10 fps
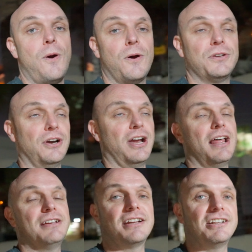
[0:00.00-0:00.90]
sorry,
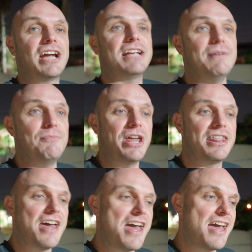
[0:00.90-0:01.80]
I have to catch my
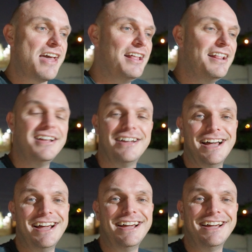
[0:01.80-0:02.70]

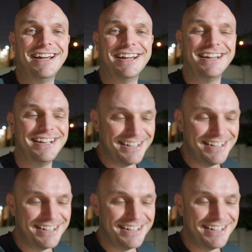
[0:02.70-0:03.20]
breath.